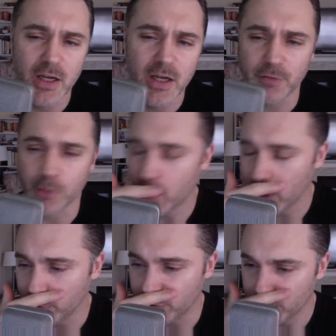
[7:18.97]
If the
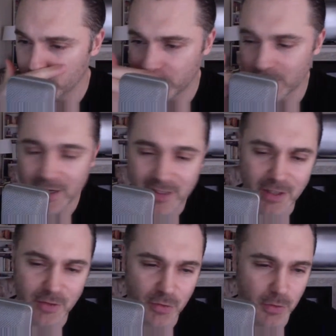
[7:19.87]
crowd's not getting
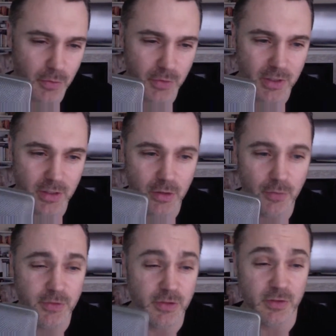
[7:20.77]
to you and you're getting
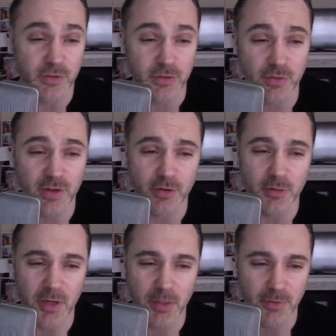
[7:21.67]
nervous just because you're scared to
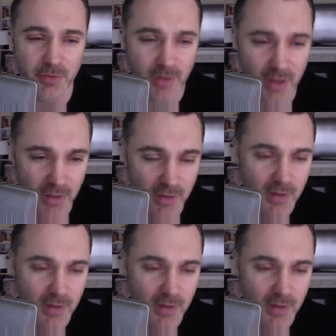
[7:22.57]
make a mistake,